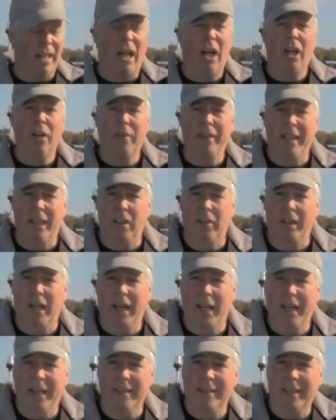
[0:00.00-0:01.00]
a hungry little
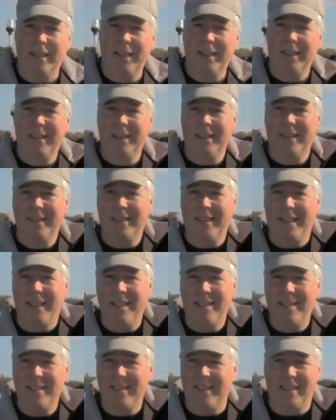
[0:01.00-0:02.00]
guy, isn't he? See,
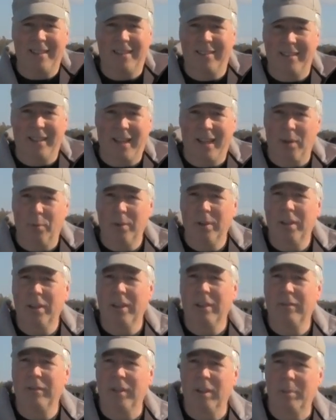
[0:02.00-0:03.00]
he's just a little guy. We're
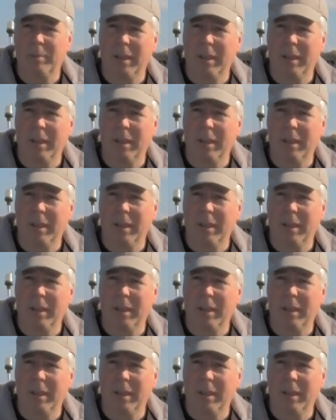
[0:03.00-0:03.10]
looking for the